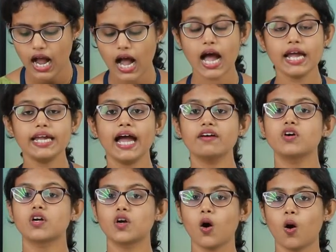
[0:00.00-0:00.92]
I
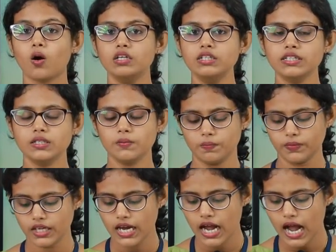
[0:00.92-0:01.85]
have a cold.
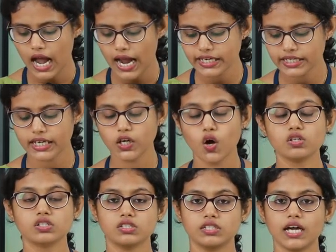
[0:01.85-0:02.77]
I
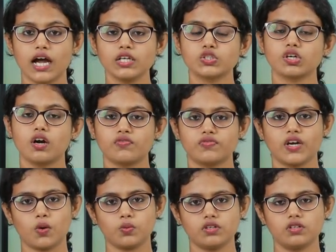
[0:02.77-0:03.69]
cannot dash a
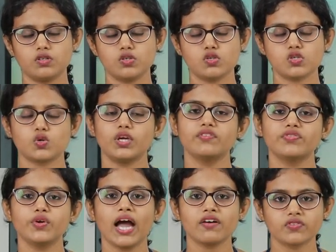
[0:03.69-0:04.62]
flower. So
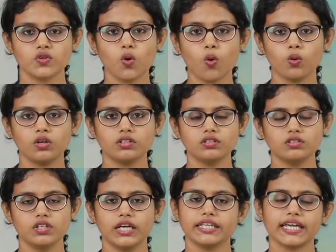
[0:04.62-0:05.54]
if you have cold,
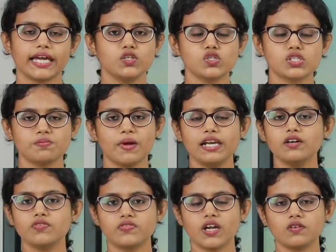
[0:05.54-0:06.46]
can you smell
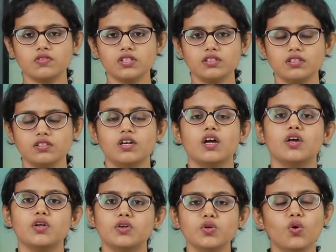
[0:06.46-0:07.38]
a flower?
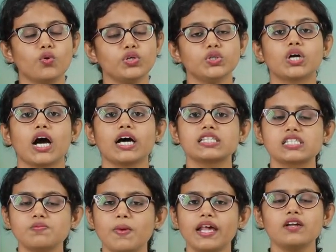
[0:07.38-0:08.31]
No, you can't
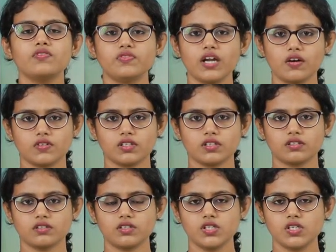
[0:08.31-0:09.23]
smell a flower.
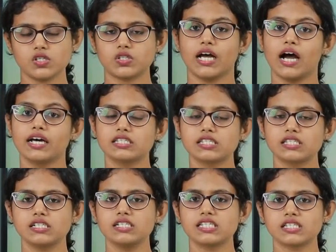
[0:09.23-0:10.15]
So the
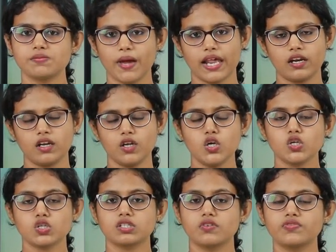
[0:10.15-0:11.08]
answer is smell.
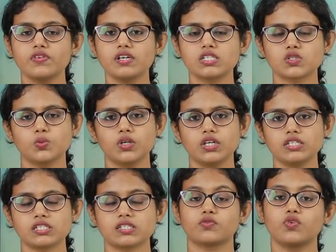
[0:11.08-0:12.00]
So the first
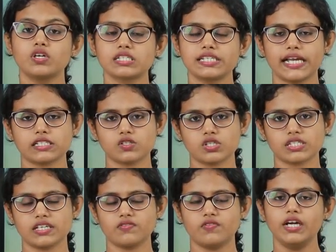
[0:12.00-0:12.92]
word is, first letter
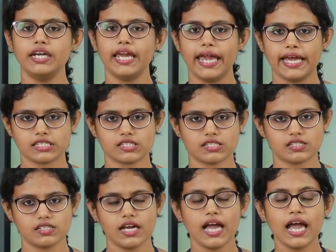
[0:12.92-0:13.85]
is given
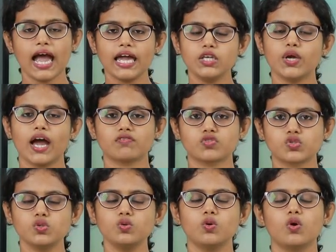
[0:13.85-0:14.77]
S. And you have
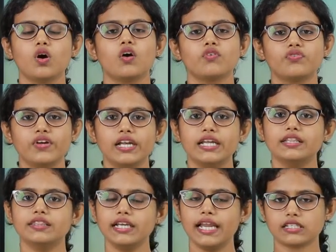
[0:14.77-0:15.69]
to fill
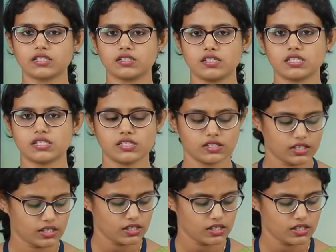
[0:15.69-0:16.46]
in the letters.